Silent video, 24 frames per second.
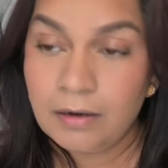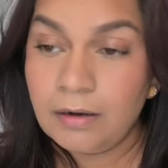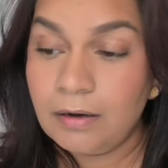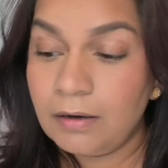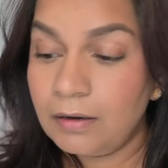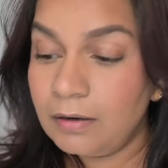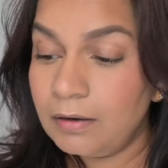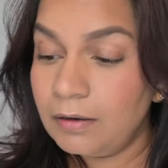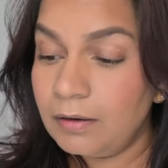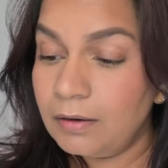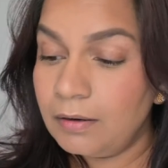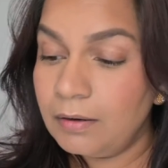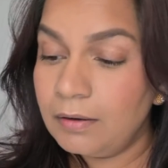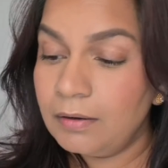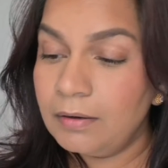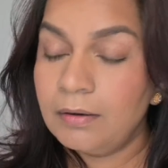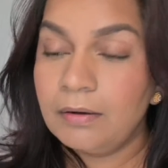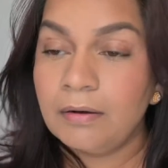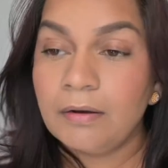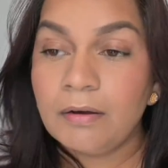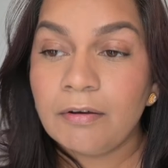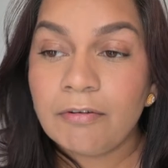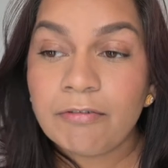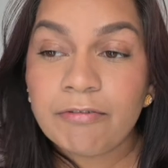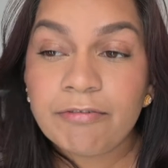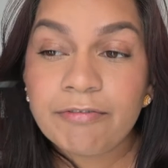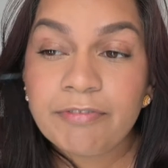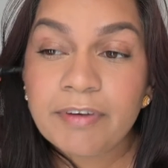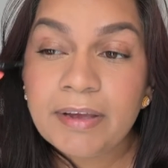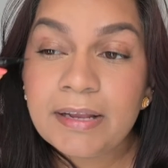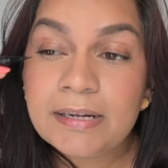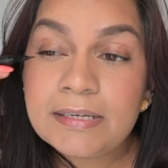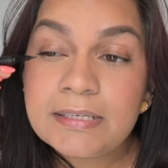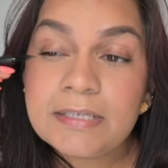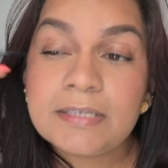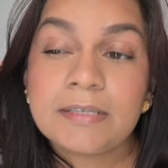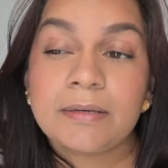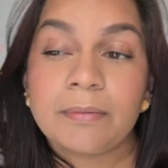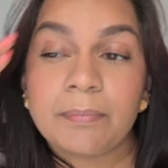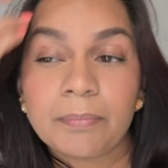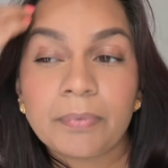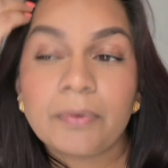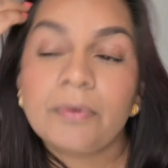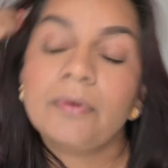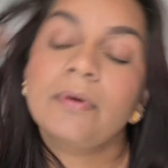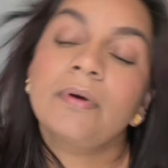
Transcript: a felt tip.